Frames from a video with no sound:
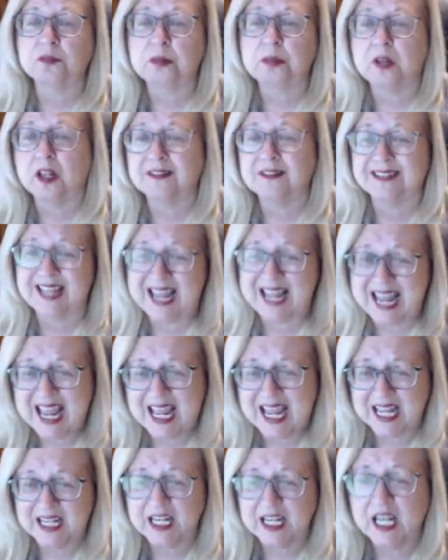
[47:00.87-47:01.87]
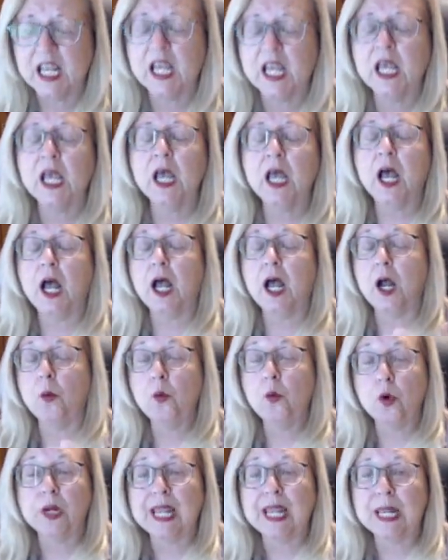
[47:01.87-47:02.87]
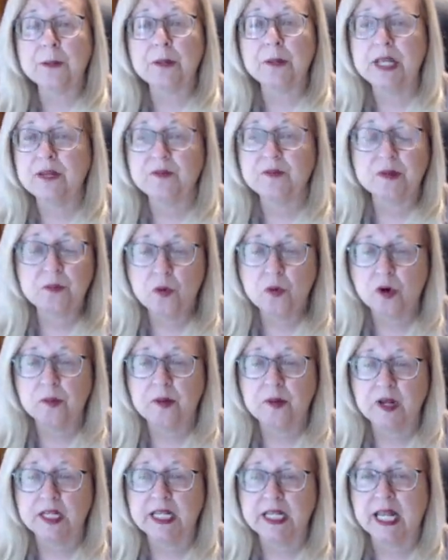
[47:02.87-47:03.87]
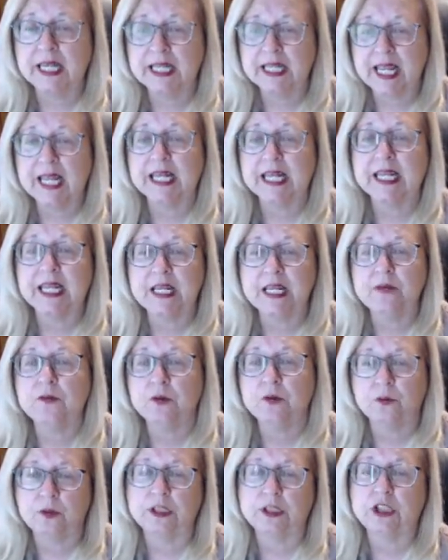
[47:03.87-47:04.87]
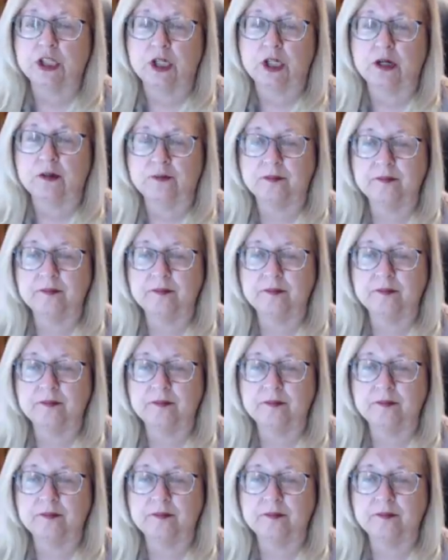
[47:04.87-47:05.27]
plus a head will get even more money and get even richer.